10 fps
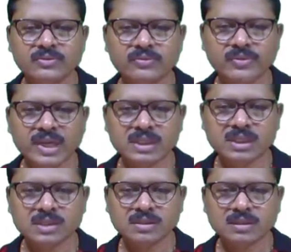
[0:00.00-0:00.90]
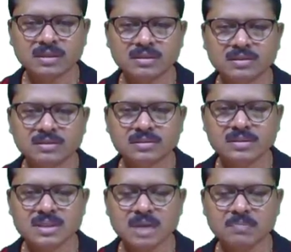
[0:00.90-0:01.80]
Fresh
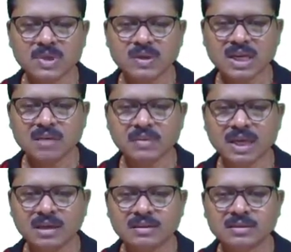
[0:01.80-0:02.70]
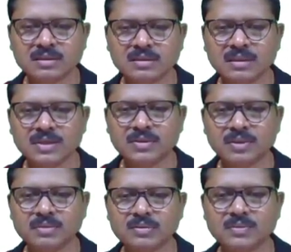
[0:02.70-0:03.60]
sample will come here, it
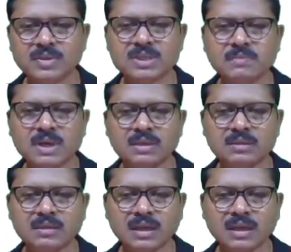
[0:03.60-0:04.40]
will flow through this path.